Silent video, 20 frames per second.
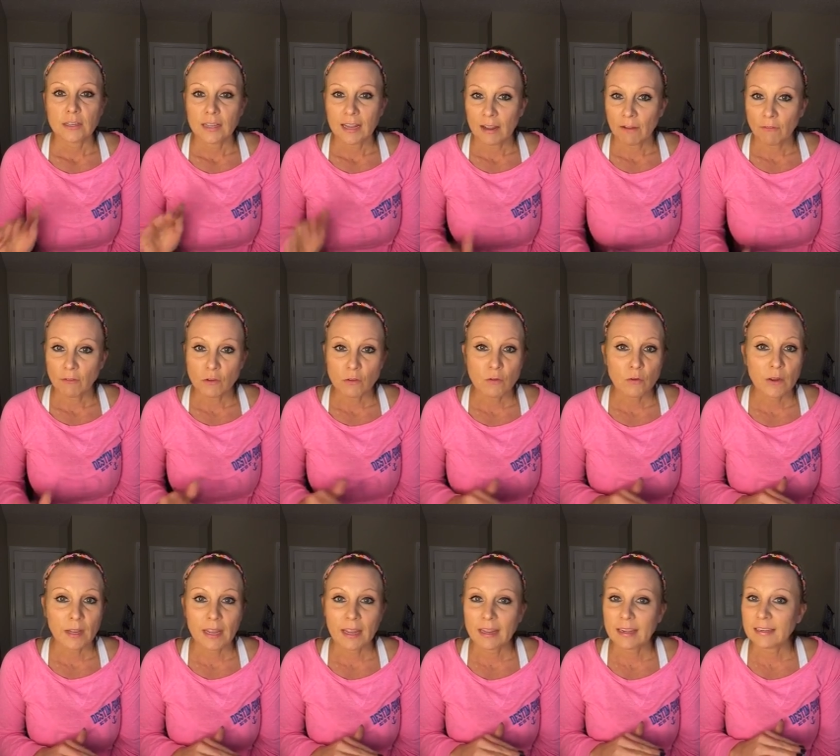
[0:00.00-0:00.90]
if you
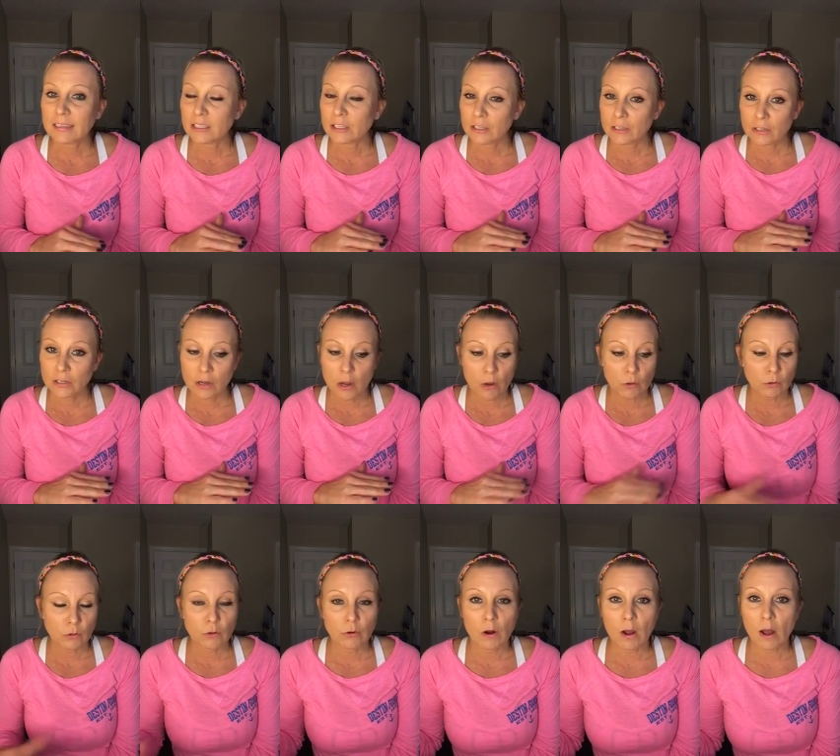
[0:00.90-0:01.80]
can't go
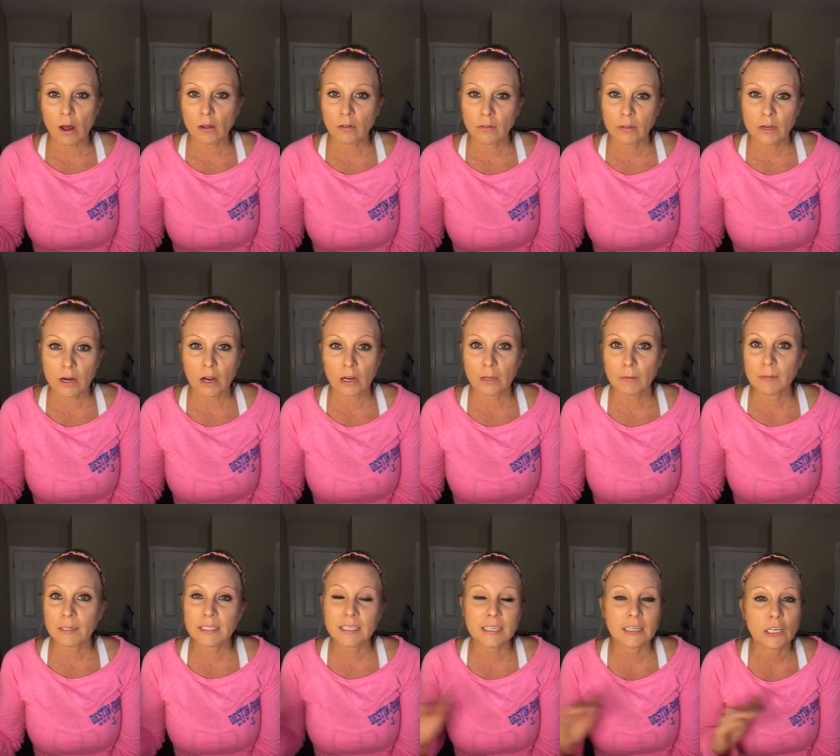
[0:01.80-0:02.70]
through all the
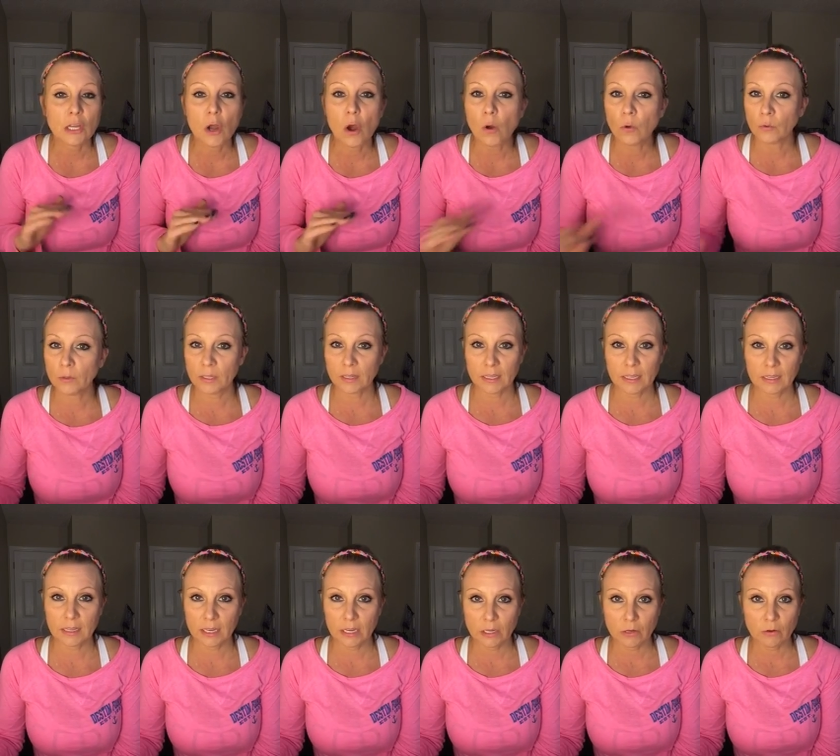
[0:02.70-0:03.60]
documents and the only
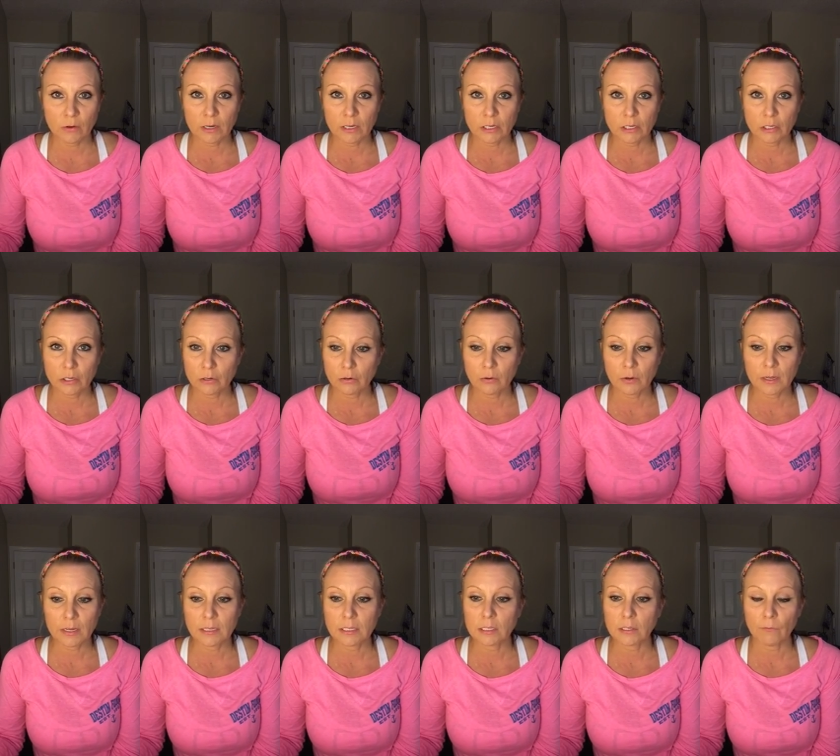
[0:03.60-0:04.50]
thing that you can do
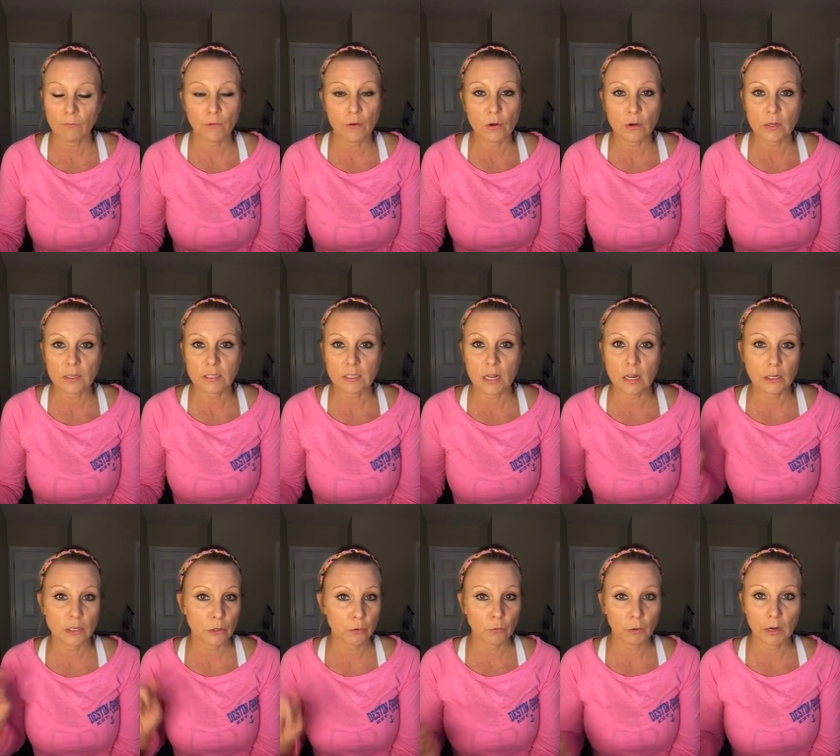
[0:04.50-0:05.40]
is focus
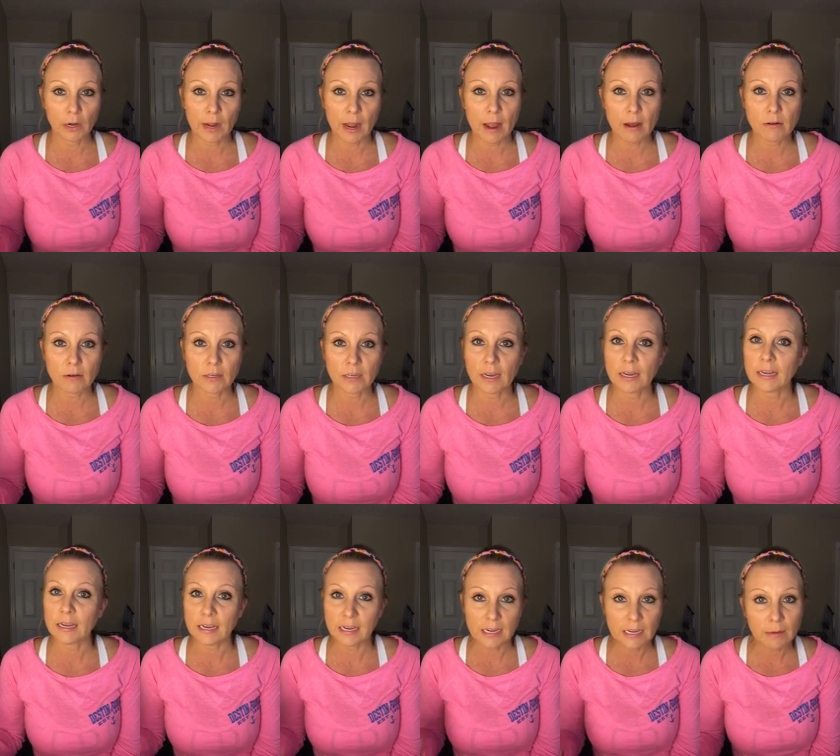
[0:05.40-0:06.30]
on your workout
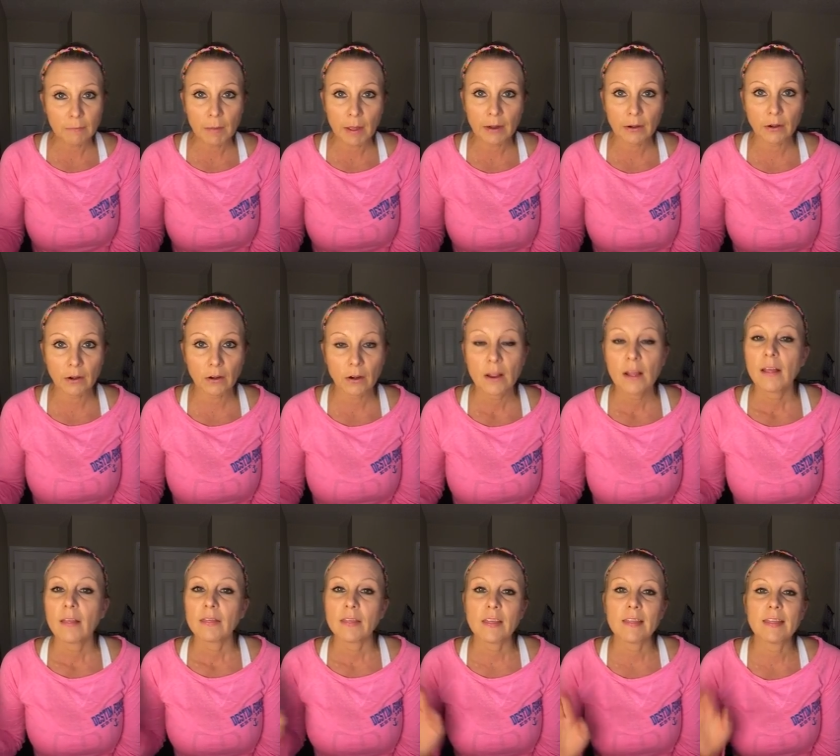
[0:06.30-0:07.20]
and eating better,
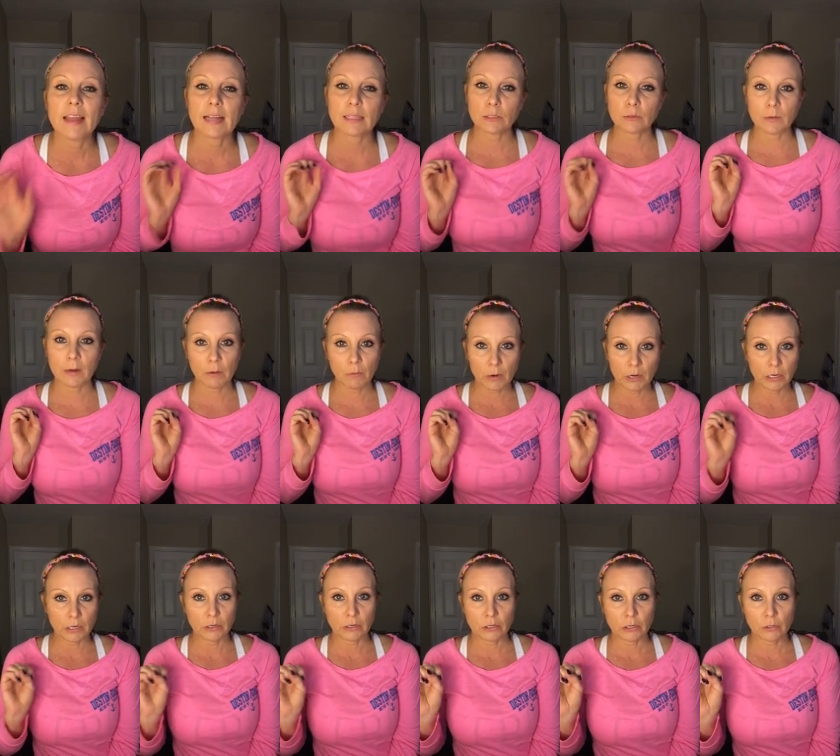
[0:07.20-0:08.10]
then that's what I
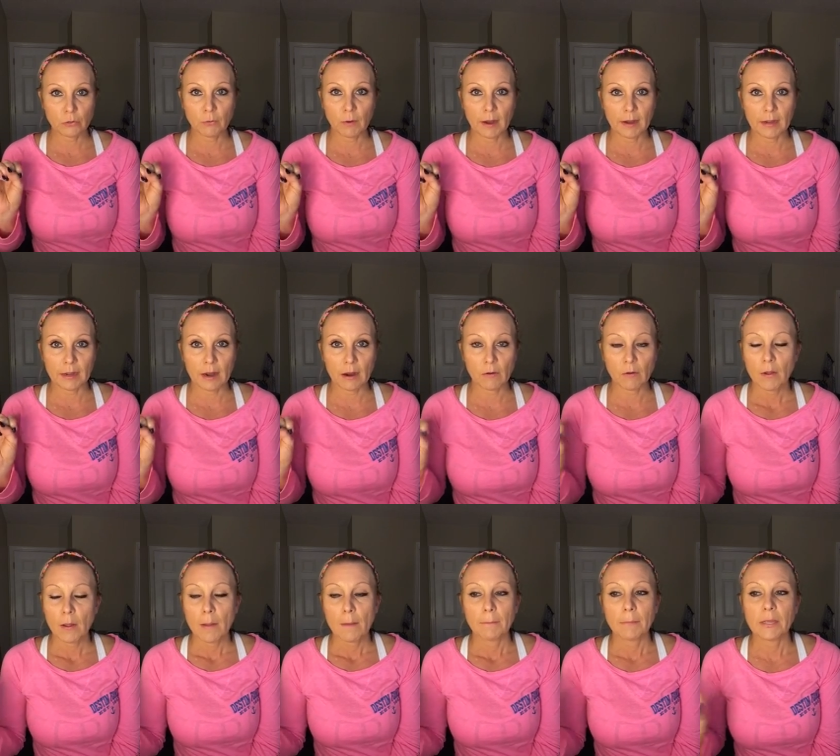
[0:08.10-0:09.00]
want you to do right now
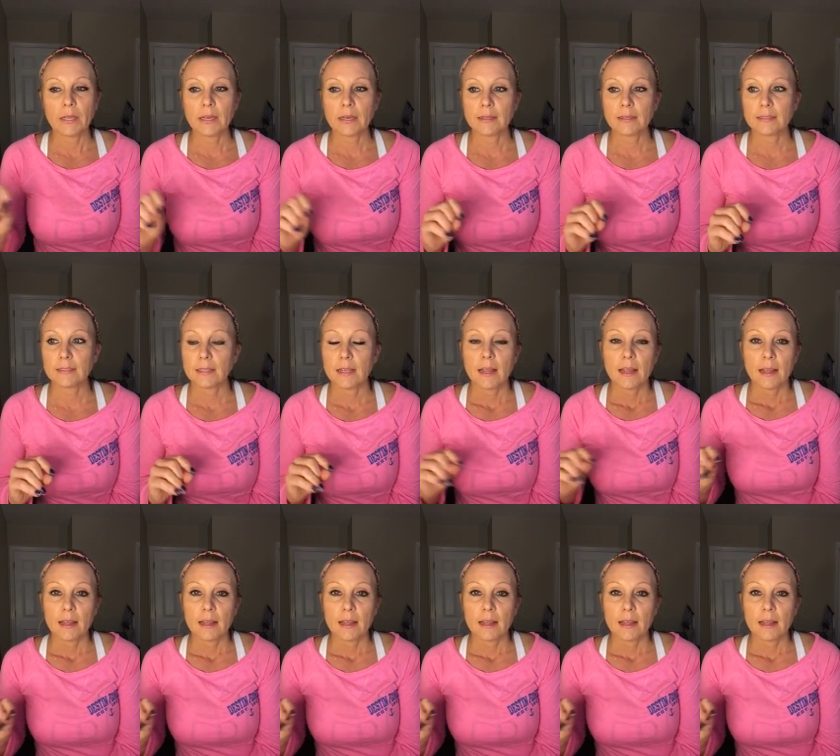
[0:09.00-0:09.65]
because